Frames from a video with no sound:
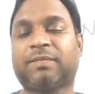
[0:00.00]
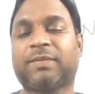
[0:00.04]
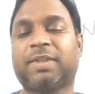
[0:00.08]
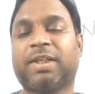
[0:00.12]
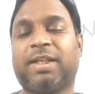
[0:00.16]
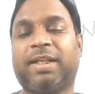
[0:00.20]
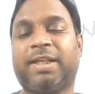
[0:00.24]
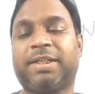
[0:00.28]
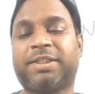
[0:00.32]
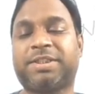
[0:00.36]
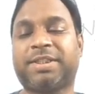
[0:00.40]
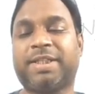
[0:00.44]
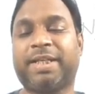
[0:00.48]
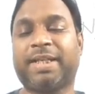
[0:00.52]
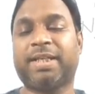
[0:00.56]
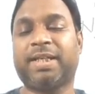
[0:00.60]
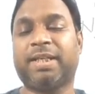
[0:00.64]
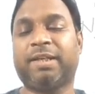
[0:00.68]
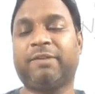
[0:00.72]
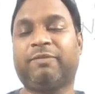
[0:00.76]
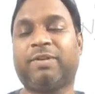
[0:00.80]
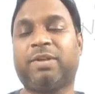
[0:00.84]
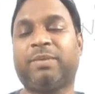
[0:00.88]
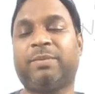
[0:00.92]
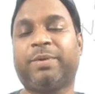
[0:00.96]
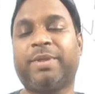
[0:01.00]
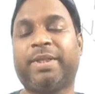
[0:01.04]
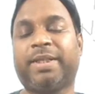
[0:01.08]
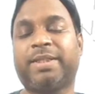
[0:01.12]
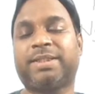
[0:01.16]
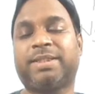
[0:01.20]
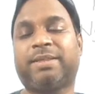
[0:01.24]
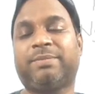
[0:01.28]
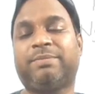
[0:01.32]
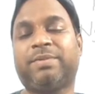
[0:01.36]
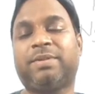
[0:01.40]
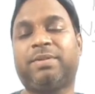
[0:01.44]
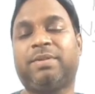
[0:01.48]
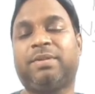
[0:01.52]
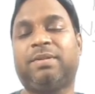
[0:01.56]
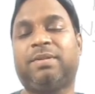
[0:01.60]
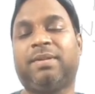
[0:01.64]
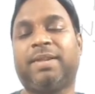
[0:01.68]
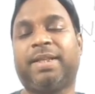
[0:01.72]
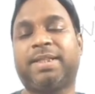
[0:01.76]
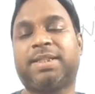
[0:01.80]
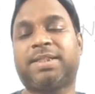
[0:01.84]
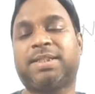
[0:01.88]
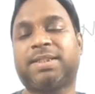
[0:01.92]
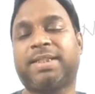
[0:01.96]
Let's take one more example.
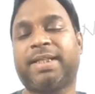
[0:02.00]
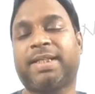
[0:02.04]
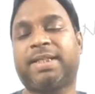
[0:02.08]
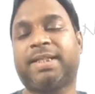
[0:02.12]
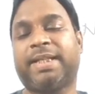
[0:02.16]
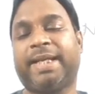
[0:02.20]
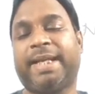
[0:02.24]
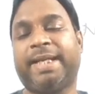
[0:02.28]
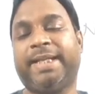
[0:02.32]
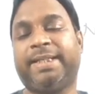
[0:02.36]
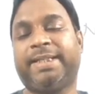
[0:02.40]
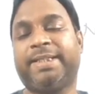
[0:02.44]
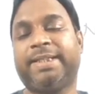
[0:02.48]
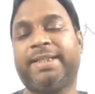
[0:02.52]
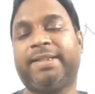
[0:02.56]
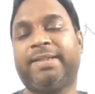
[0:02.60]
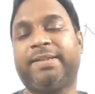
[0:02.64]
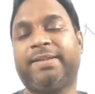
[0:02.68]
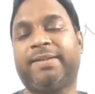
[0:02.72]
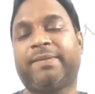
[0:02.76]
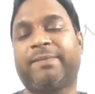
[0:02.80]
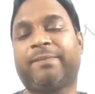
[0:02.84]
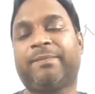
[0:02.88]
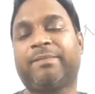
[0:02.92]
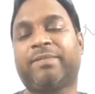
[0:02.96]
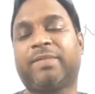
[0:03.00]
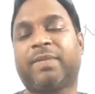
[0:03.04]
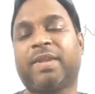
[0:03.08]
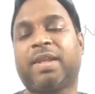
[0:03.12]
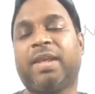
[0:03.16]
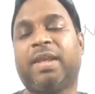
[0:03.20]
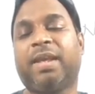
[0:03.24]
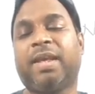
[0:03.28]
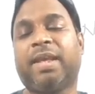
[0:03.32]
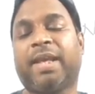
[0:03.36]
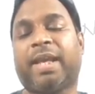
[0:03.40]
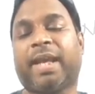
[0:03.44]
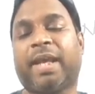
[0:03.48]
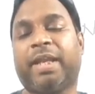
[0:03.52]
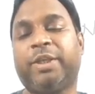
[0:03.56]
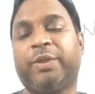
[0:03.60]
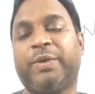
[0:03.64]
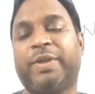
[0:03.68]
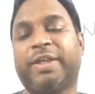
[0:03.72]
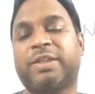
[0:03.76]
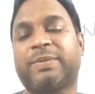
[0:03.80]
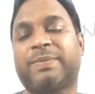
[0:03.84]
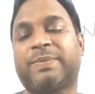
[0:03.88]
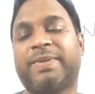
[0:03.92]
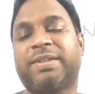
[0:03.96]
Let's take 19. Can you
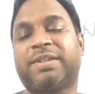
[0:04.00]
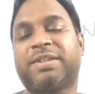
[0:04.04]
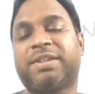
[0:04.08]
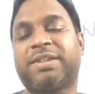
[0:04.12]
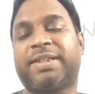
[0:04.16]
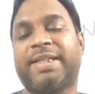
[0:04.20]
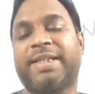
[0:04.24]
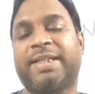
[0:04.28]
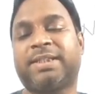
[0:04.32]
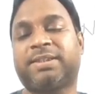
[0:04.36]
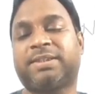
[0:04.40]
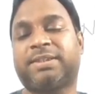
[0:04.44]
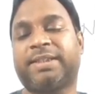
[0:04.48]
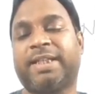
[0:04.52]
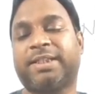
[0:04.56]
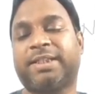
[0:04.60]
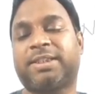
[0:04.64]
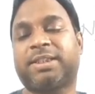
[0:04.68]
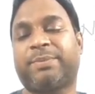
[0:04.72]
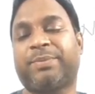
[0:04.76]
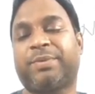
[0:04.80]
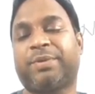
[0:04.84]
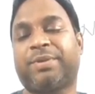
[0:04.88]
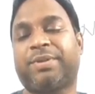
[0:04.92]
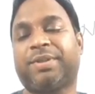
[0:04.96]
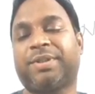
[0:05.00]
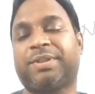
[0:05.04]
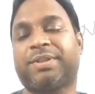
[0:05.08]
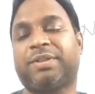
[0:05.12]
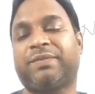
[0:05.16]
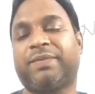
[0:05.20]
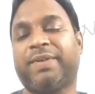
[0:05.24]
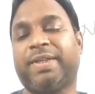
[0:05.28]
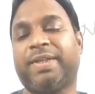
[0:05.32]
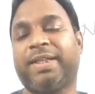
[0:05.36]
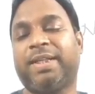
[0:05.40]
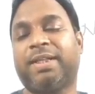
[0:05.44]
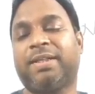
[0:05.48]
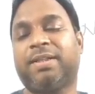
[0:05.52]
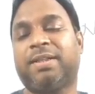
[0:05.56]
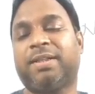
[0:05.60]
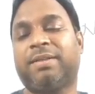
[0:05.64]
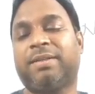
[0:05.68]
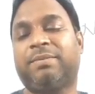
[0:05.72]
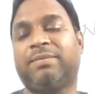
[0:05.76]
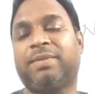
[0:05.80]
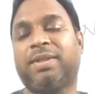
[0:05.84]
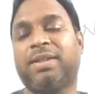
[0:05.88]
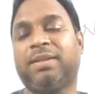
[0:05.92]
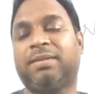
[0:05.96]
express it as a product of any other
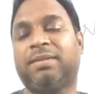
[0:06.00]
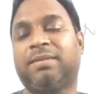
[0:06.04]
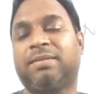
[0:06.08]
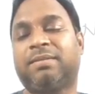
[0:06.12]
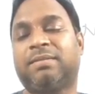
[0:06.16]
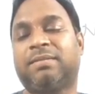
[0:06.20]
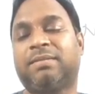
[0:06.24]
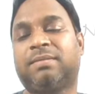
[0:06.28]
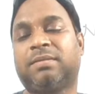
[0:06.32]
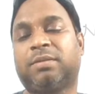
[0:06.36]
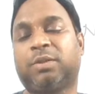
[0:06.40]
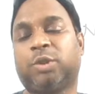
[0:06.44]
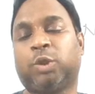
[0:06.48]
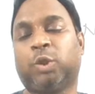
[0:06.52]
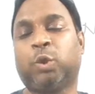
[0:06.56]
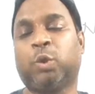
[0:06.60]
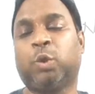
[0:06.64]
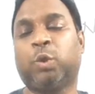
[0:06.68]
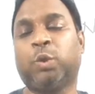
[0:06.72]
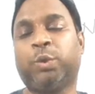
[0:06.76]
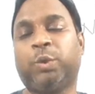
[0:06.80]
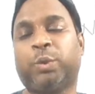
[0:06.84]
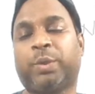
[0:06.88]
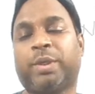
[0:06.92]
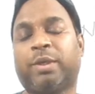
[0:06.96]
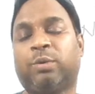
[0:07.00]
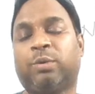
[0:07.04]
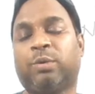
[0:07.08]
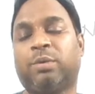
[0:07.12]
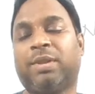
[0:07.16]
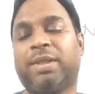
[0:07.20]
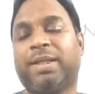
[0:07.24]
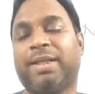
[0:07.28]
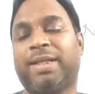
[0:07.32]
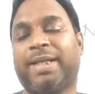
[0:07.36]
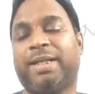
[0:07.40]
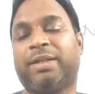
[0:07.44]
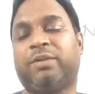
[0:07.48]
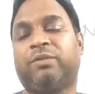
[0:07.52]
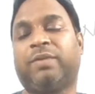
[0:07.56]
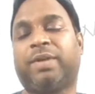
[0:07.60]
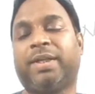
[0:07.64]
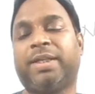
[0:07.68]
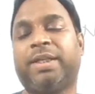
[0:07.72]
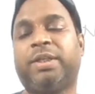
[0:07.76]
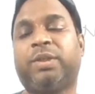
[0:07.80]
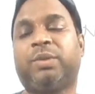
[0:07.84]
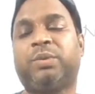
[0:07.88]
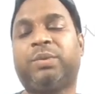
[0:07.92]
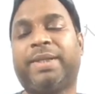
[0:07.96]
number? No, you can only write 1
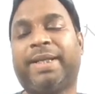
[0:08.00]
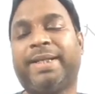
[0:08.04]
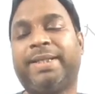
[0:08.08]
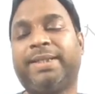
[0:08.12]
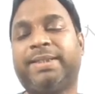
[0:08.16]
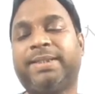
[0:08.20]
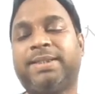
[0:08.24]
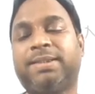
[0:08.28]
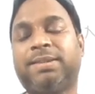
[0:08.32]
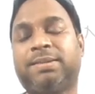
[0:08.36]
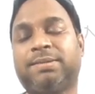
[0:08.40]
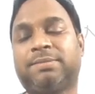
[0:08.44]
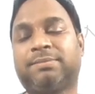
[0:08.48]
into 19.